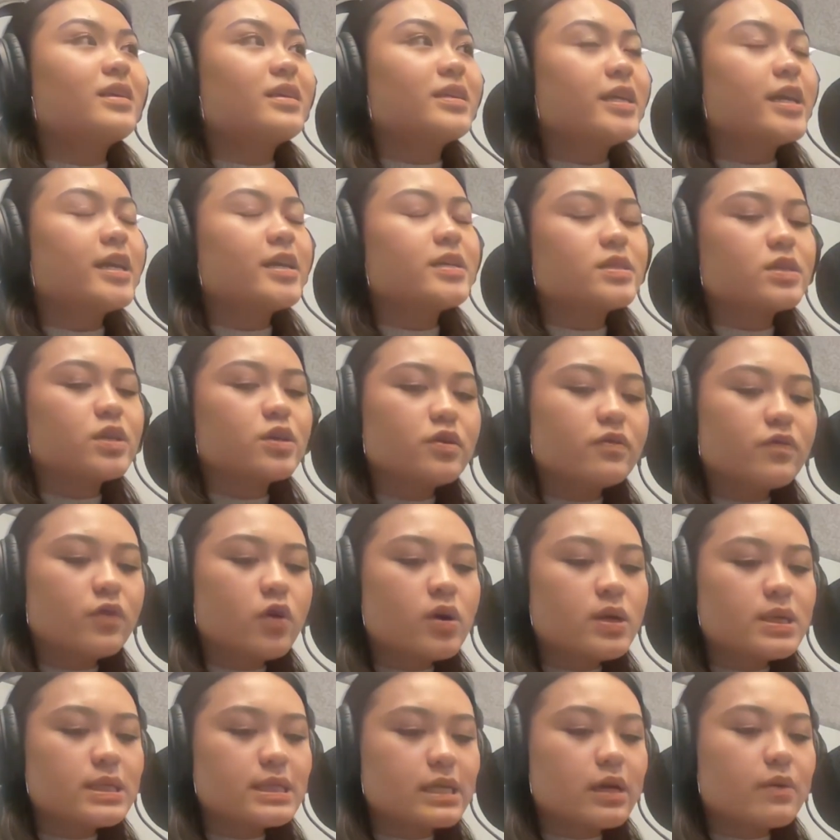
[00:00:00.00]
Yeah, so you've
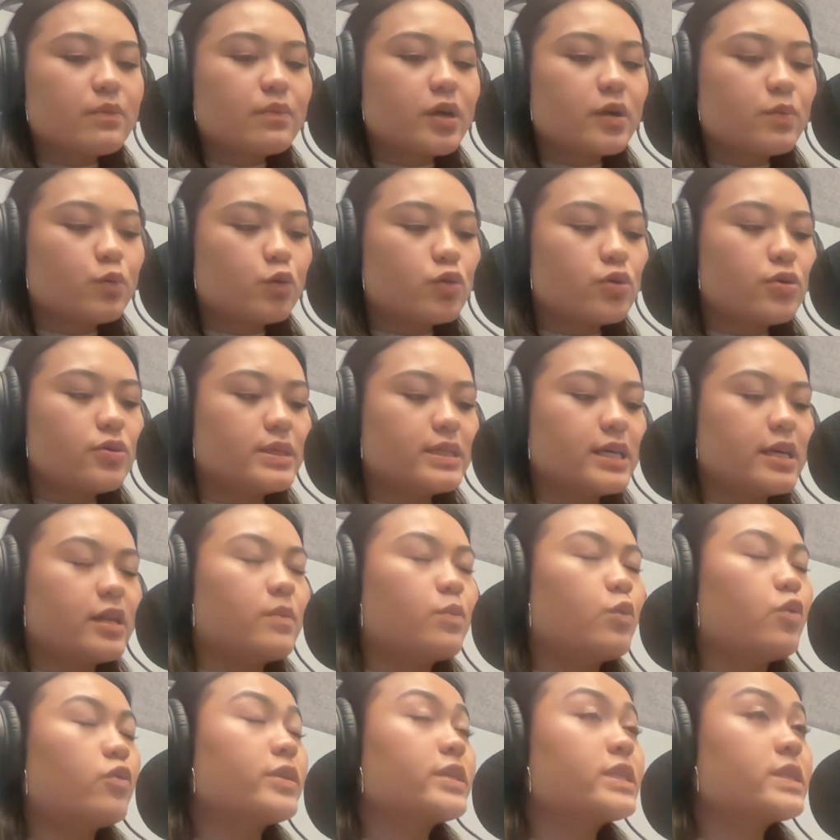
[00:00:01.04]
got some people who set
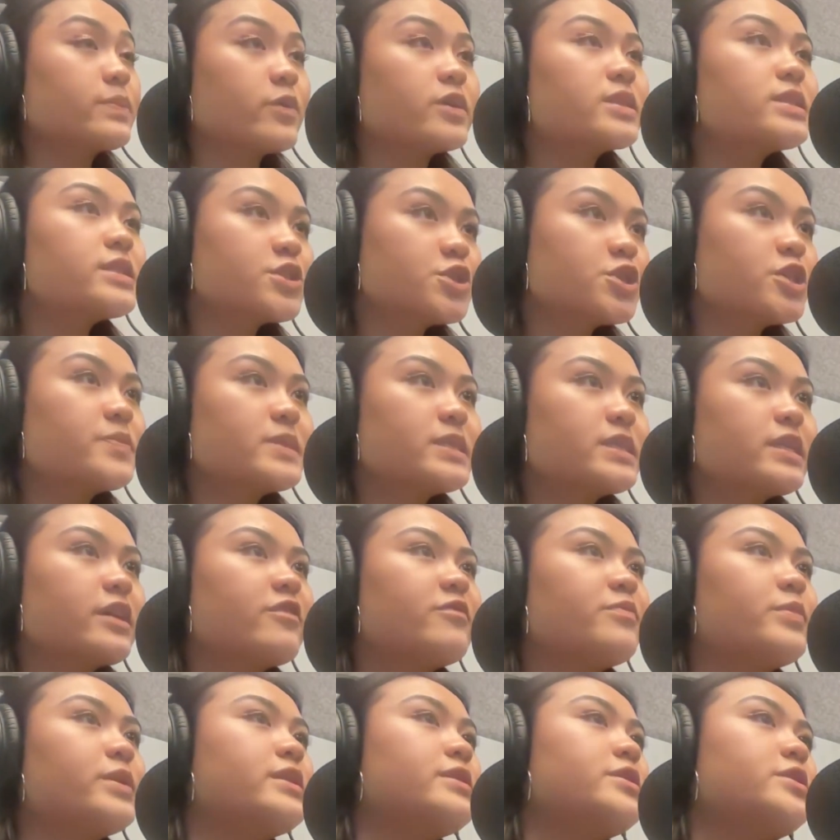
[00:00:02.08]
up all the sponsorship
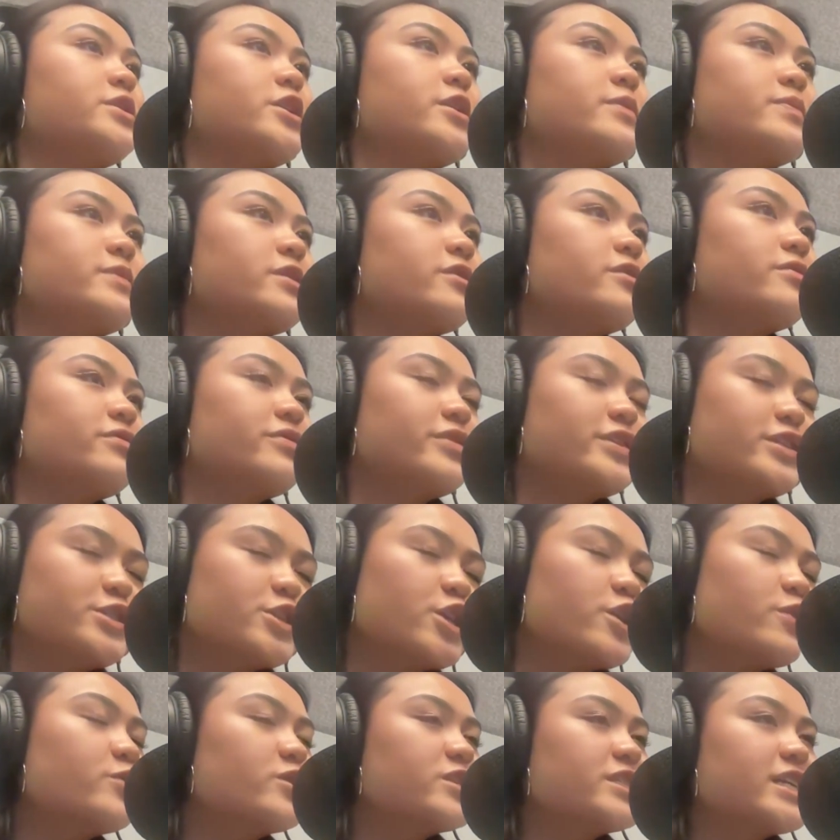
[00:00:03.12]
stuff, but in terms of
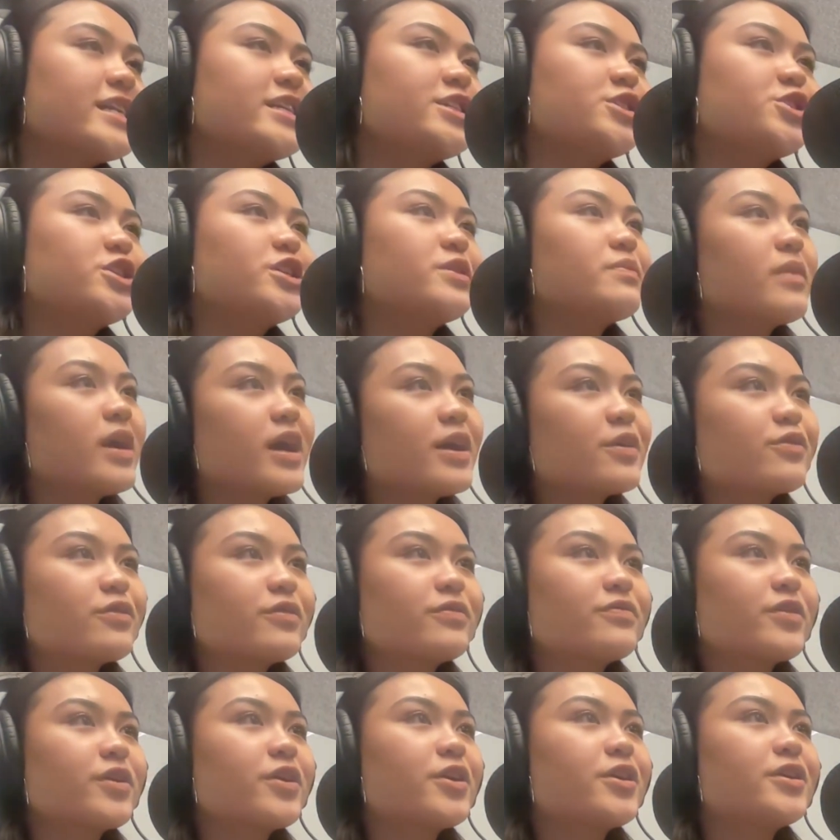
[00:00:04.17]
interpretation,
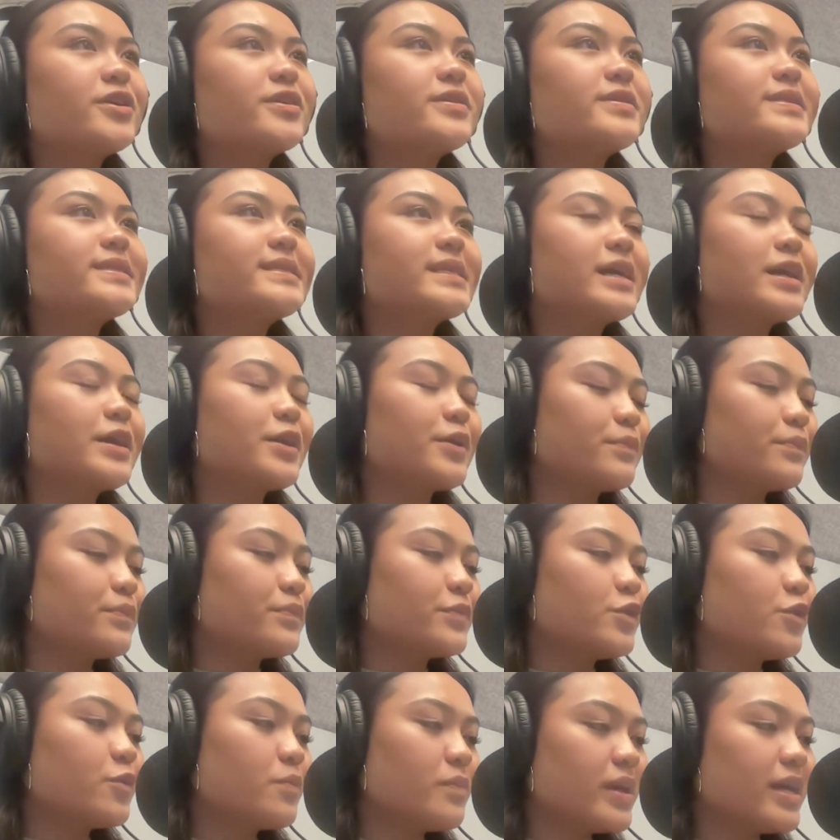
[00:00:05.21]
microphones,
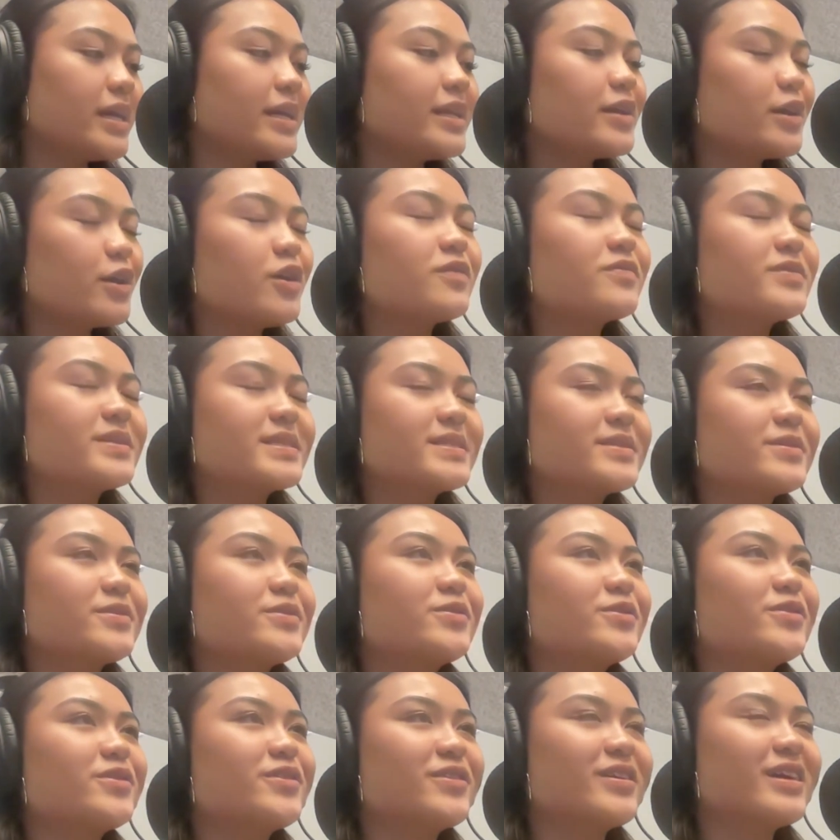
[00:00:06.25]
um, mm. your media officer
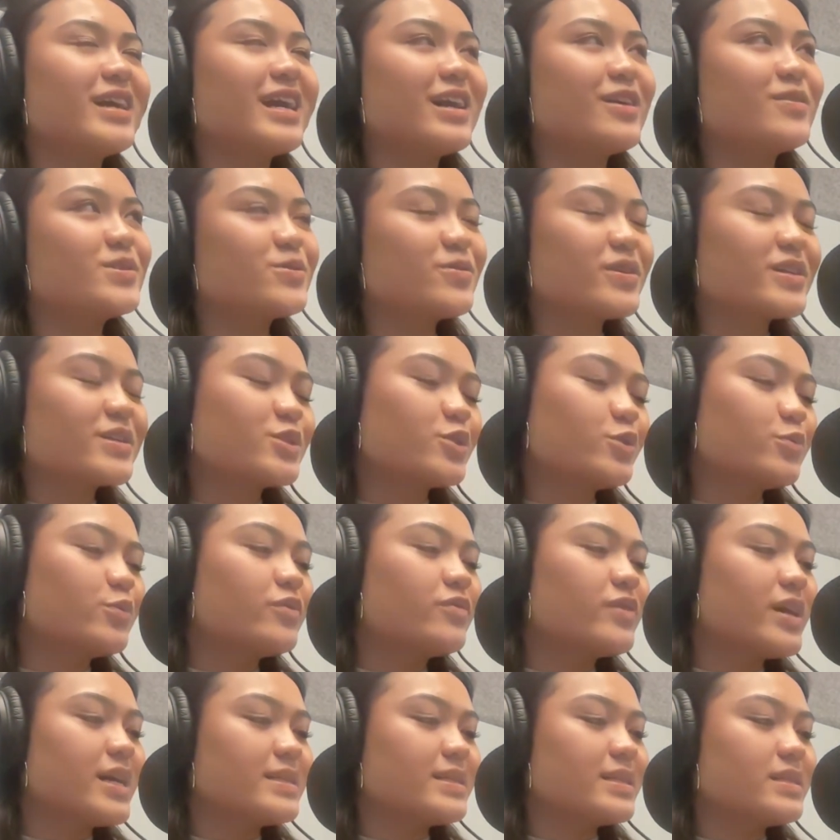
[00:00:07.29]
or our direct
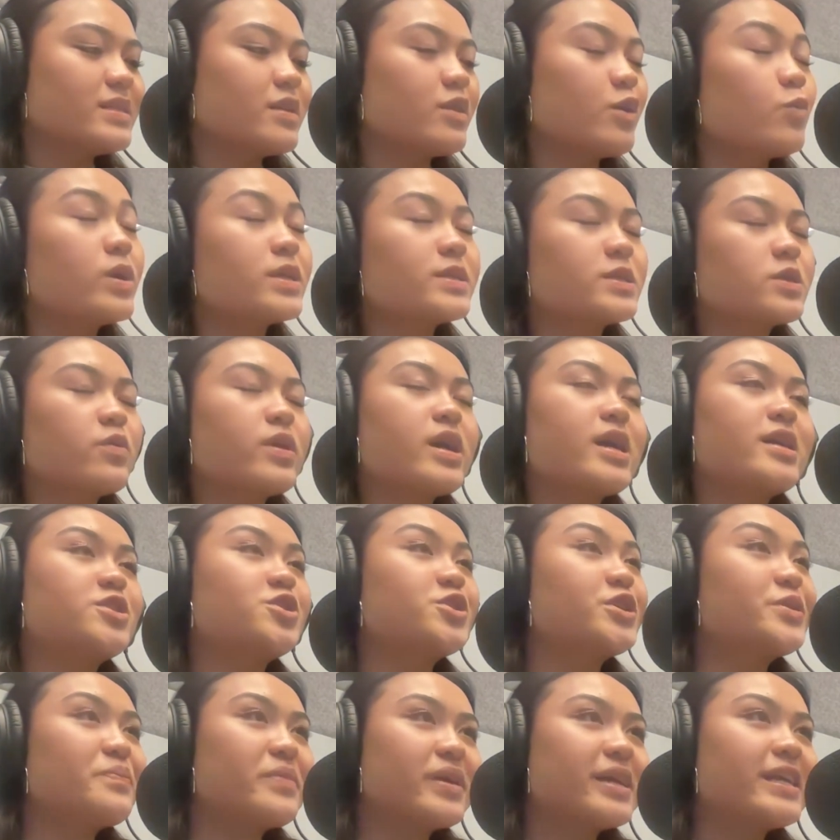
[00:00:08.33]
supervisors are the ones who are
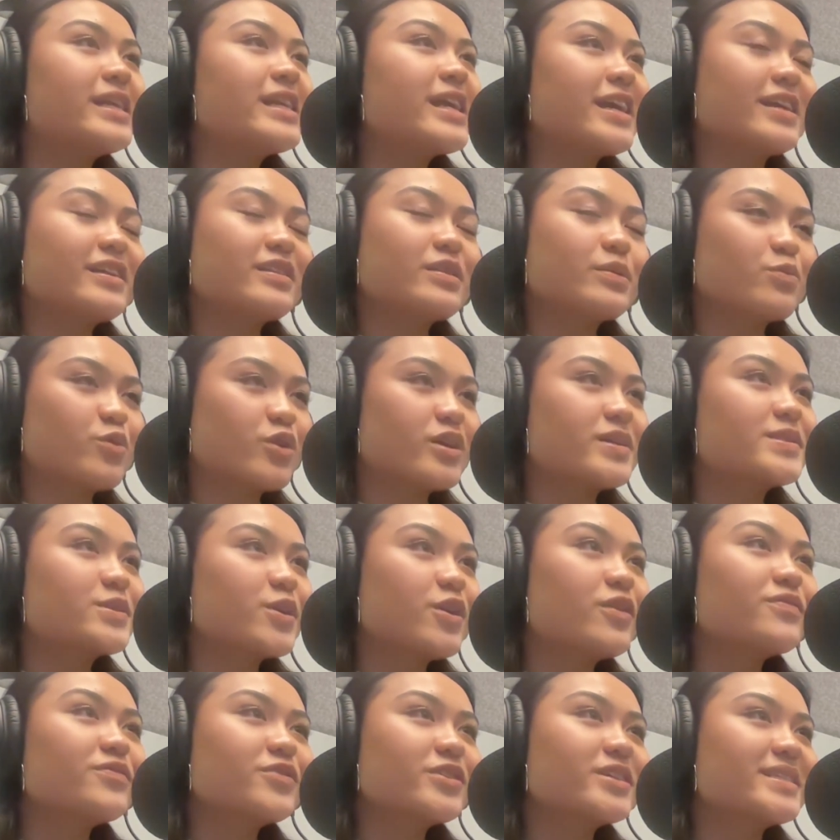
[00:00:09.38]
actually mediating the press
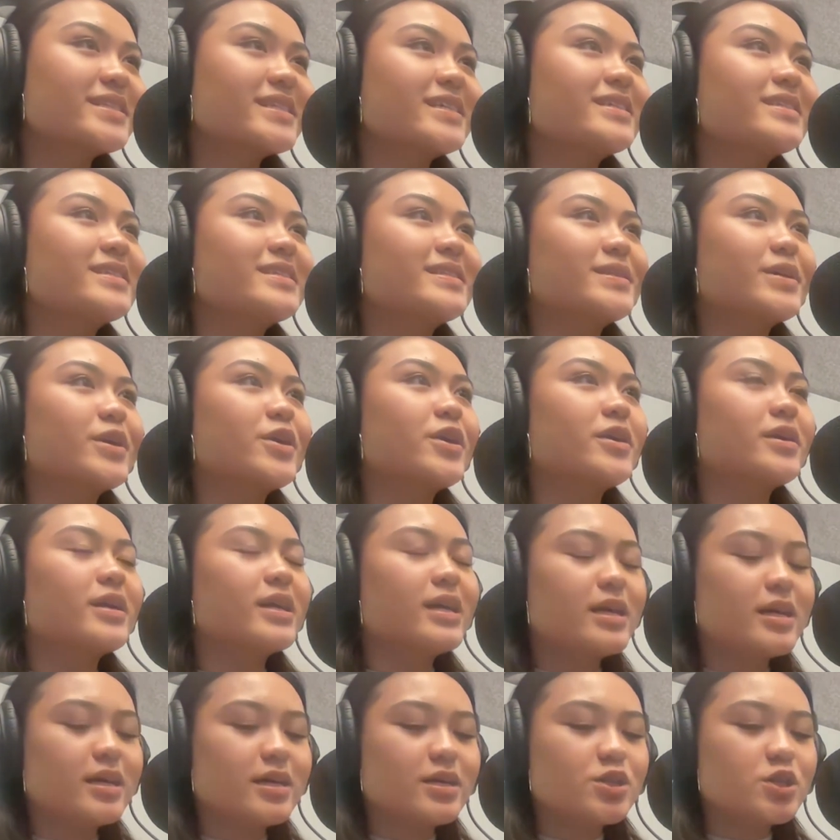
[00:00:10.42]
conferences. So
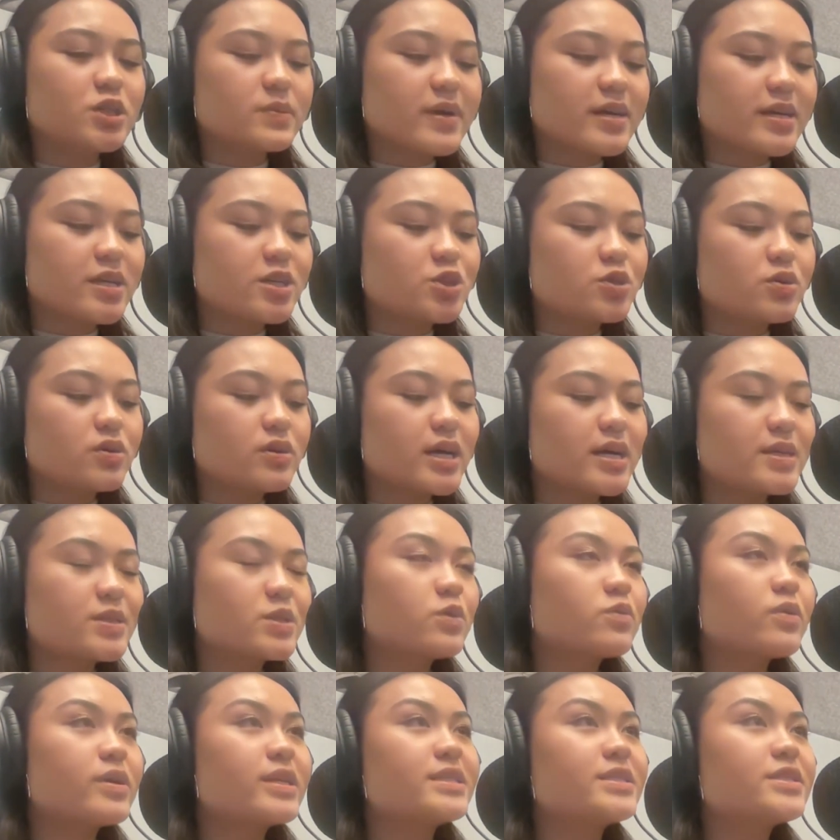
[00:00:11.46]
just making sure that's
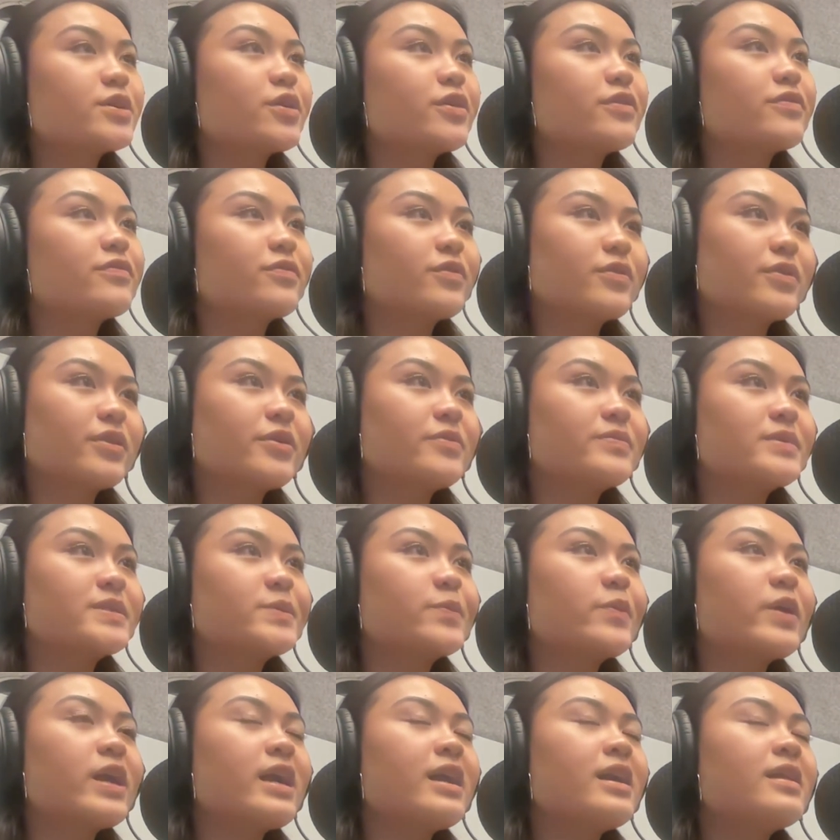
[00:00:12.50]
all ready to go for them
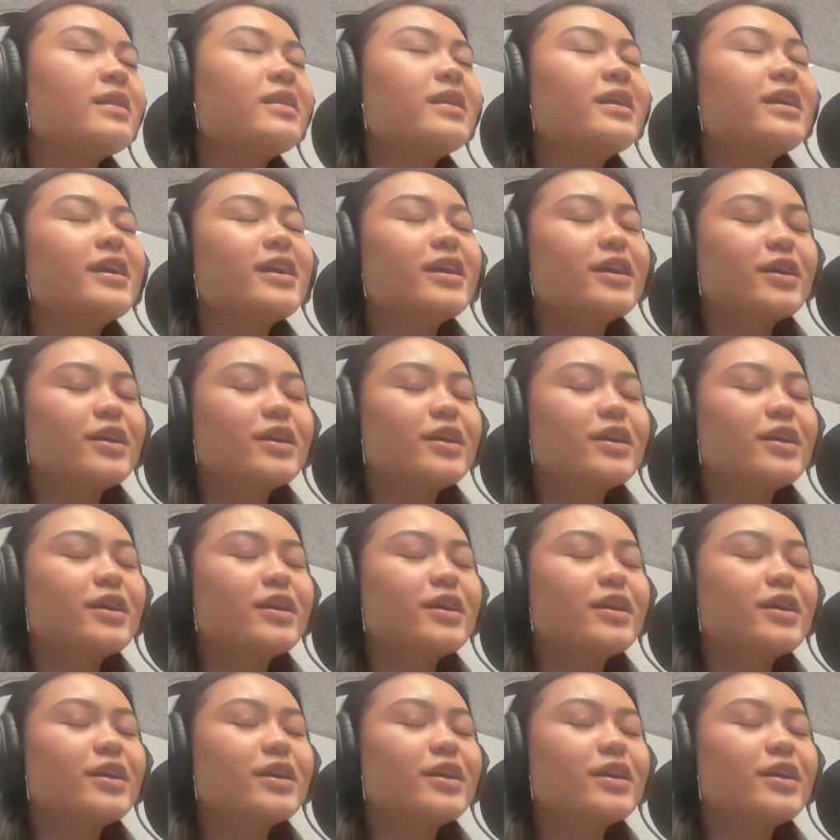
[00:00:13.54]
as well.